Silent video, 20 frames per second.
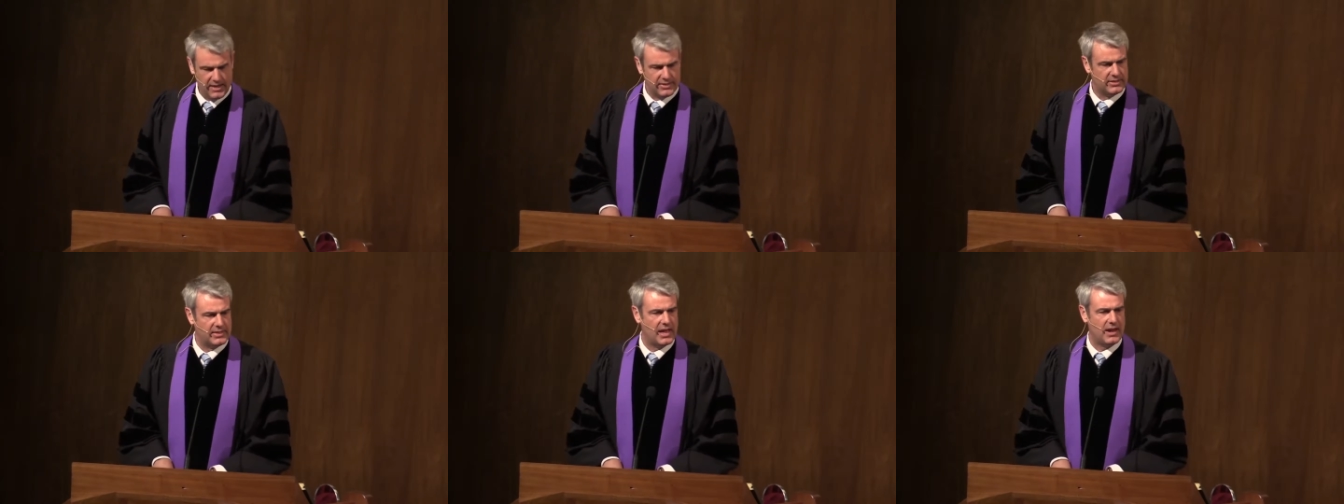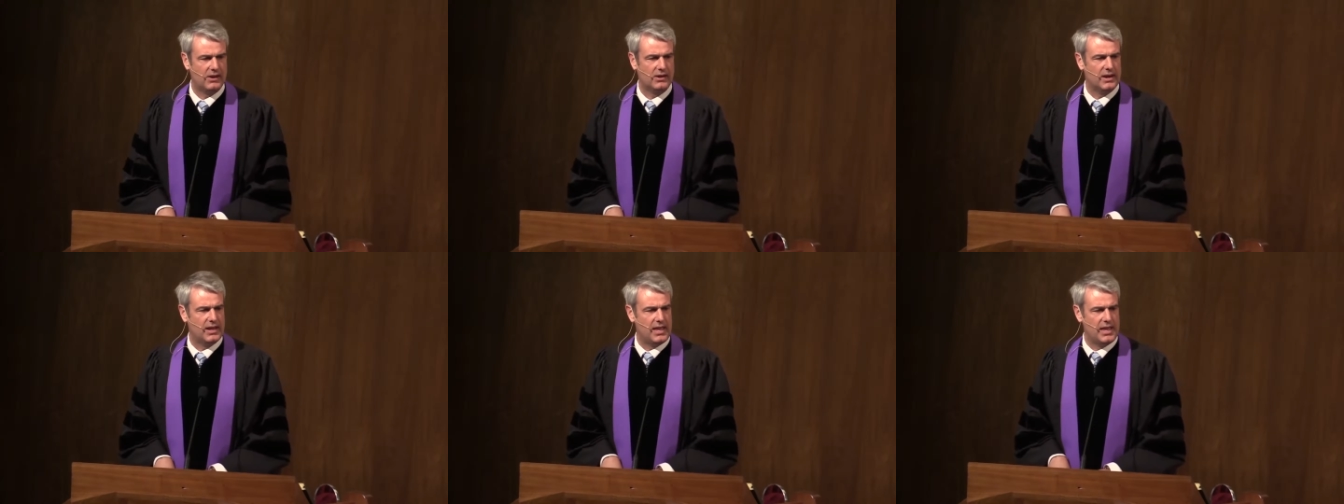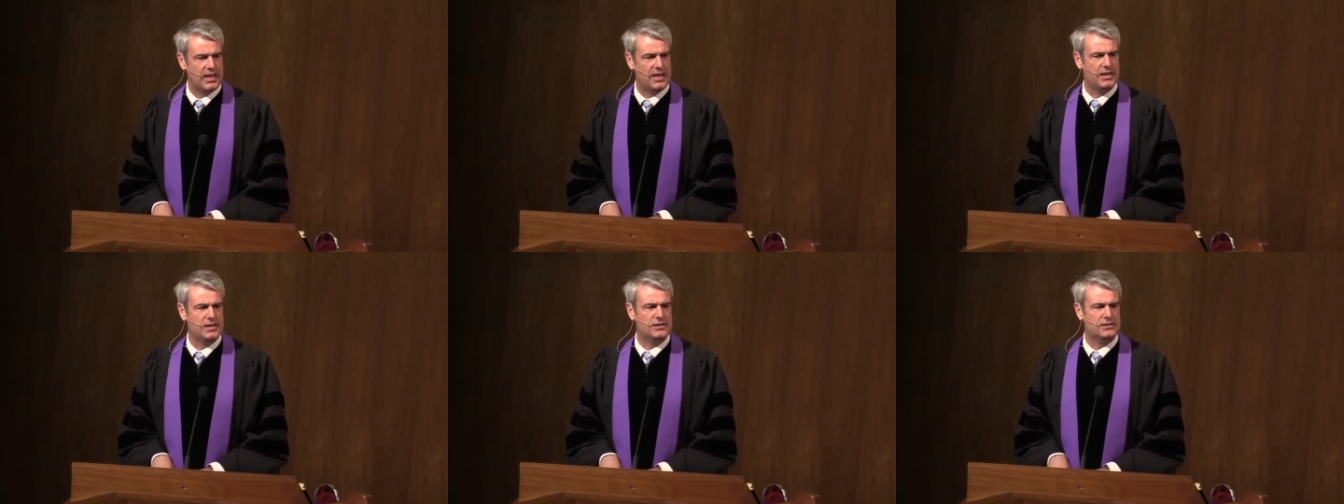there
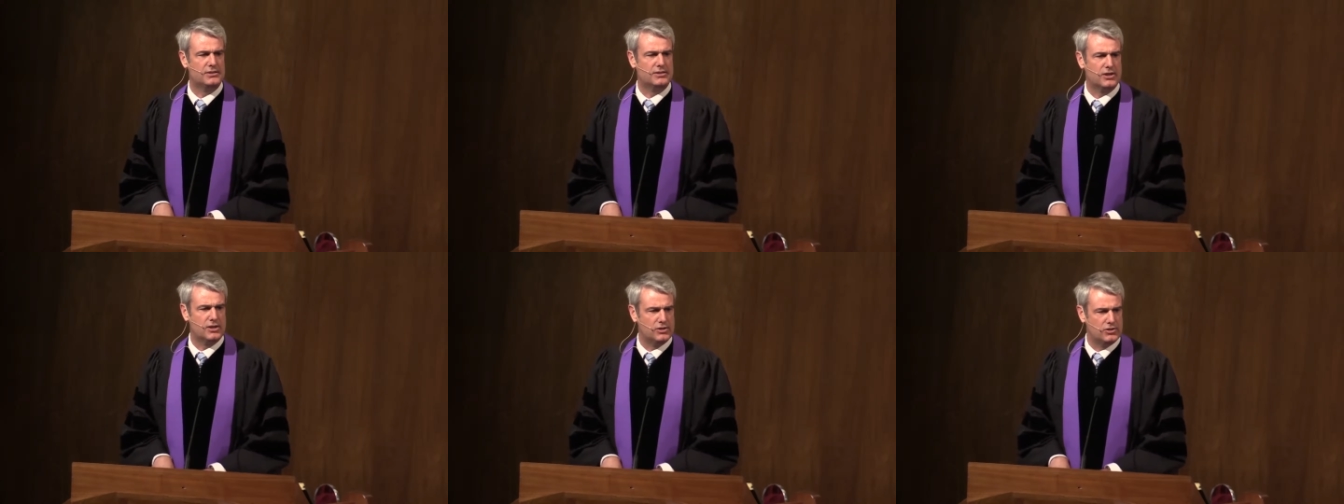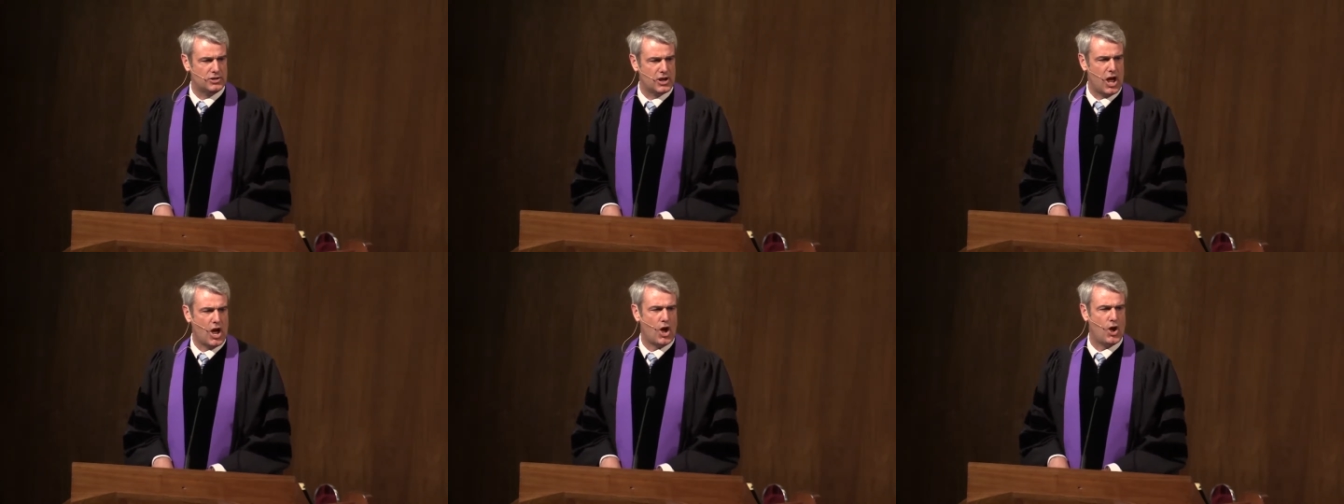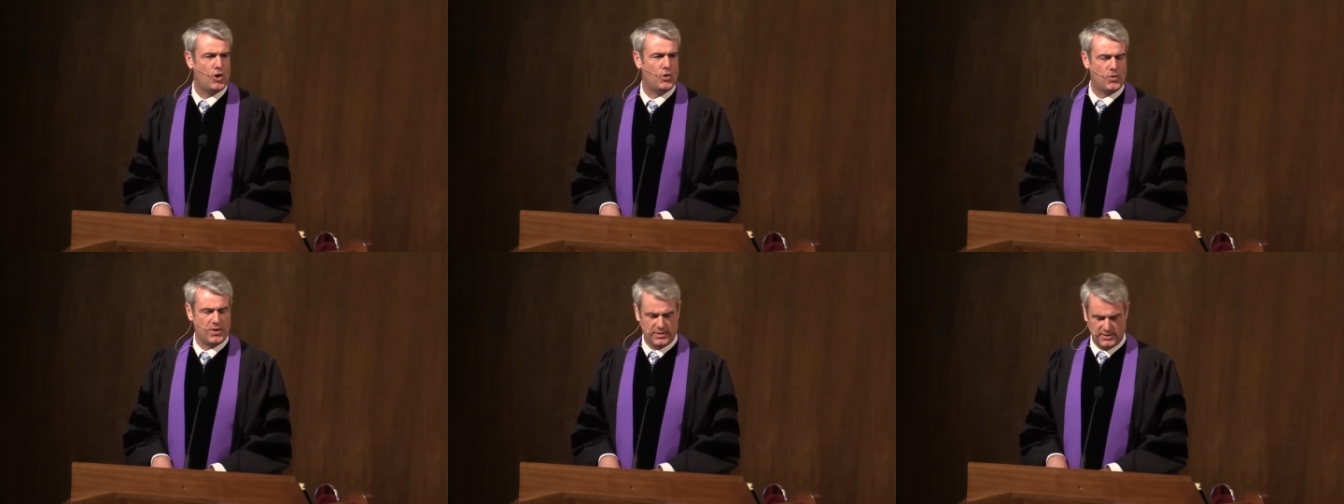is
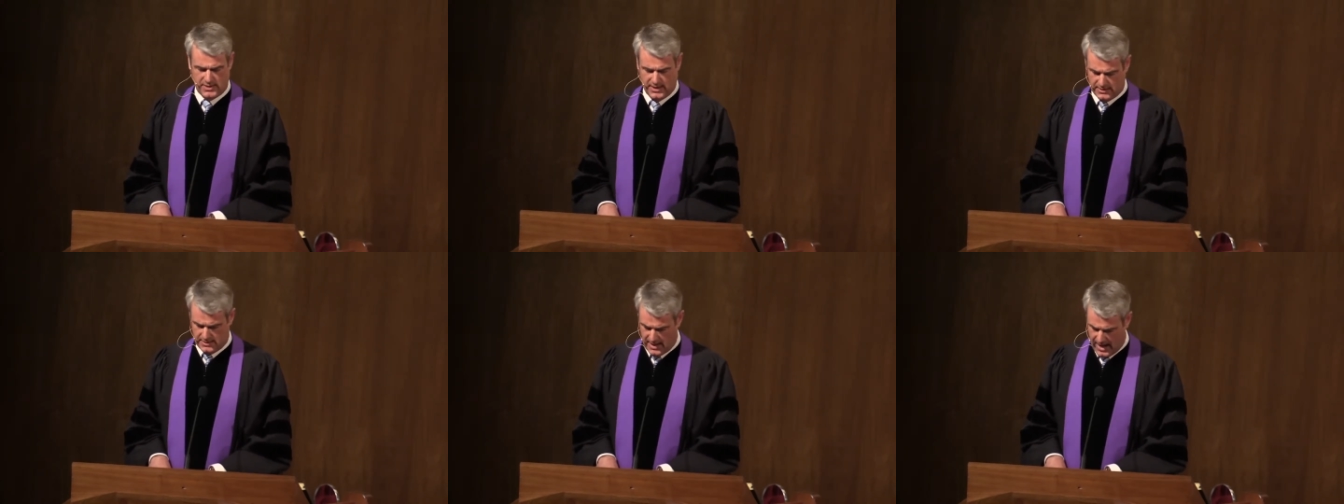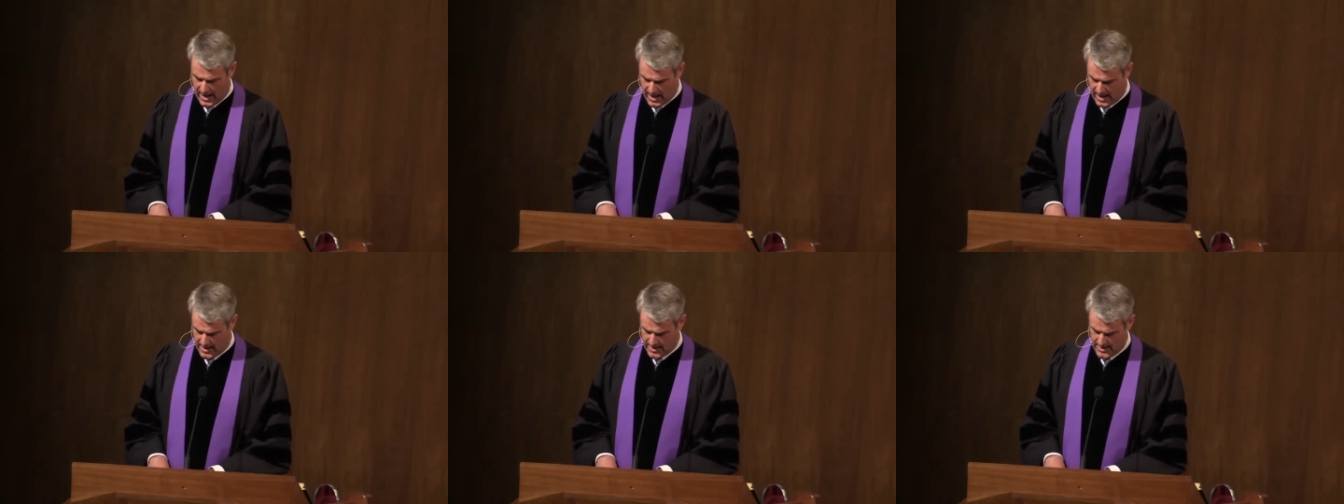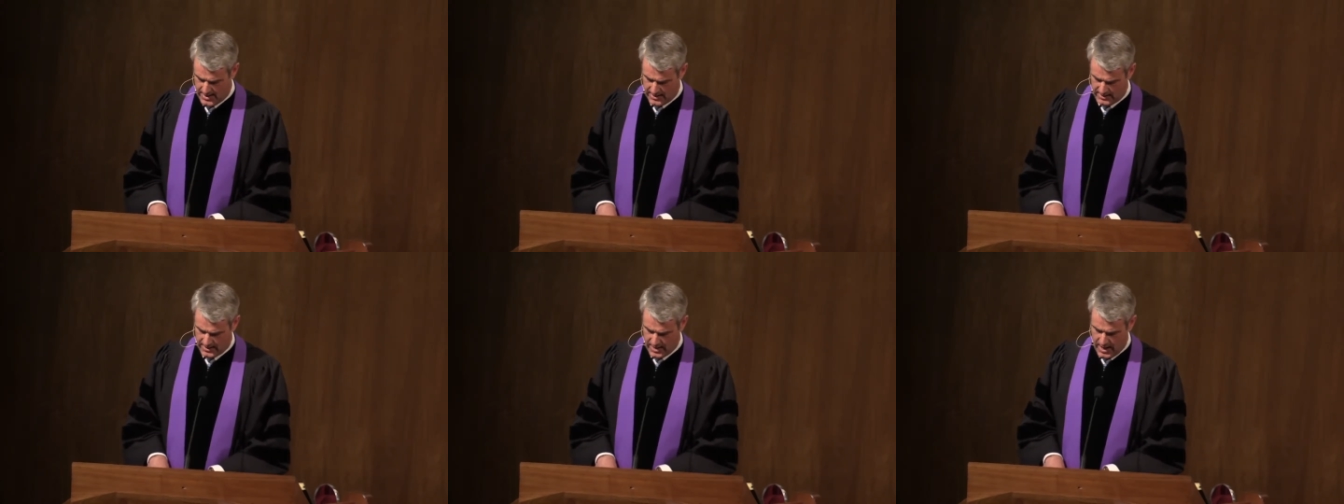no
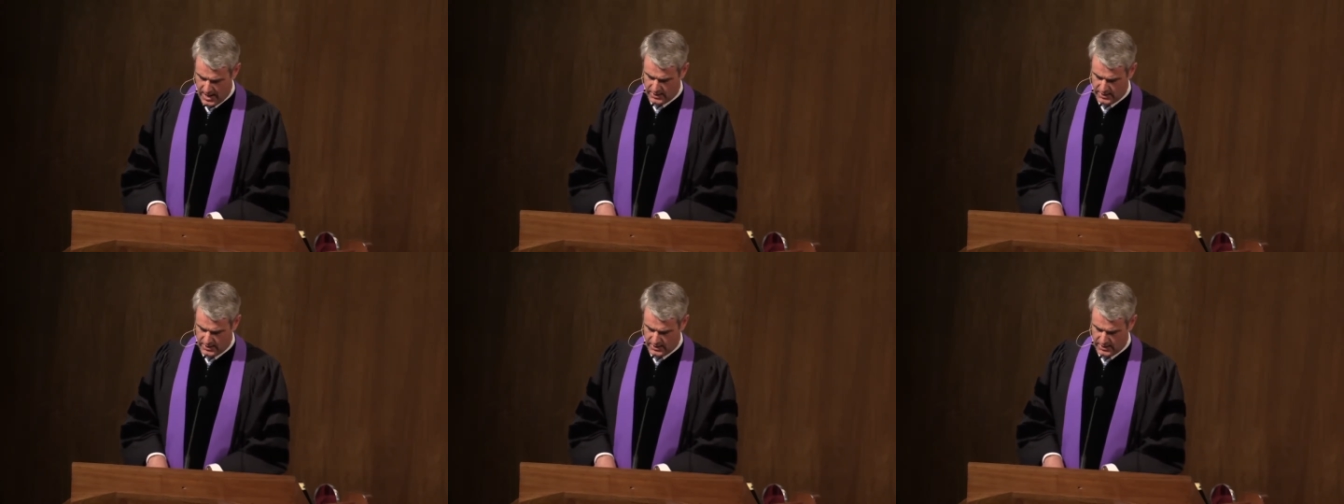denying